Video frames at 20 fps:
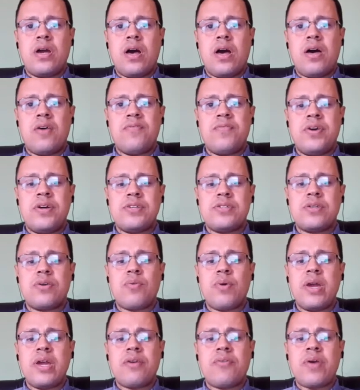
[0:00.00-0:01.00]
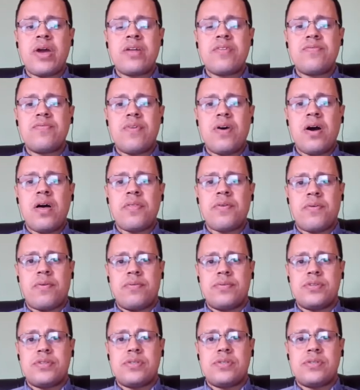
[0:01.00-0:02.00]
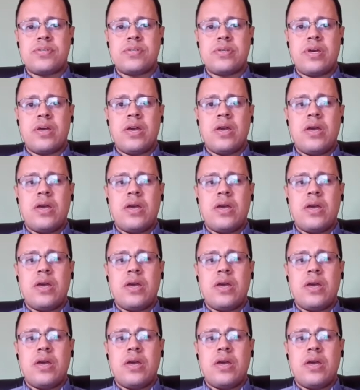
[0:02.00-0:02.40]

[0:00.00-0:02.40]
of his great-grandfathers